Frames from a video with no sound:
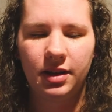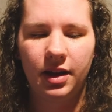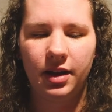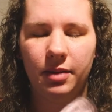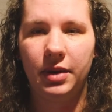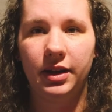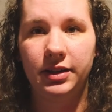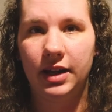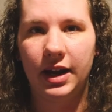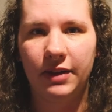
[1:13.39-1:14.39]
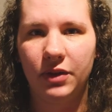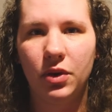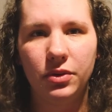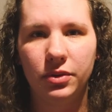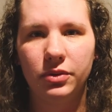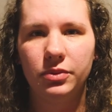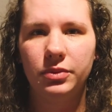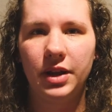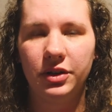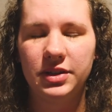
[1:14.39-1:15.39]
I have a whole
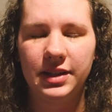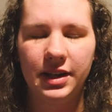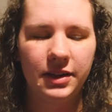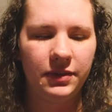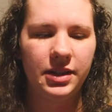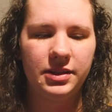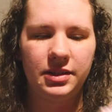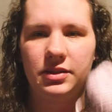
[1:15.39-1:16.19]
another skein of this.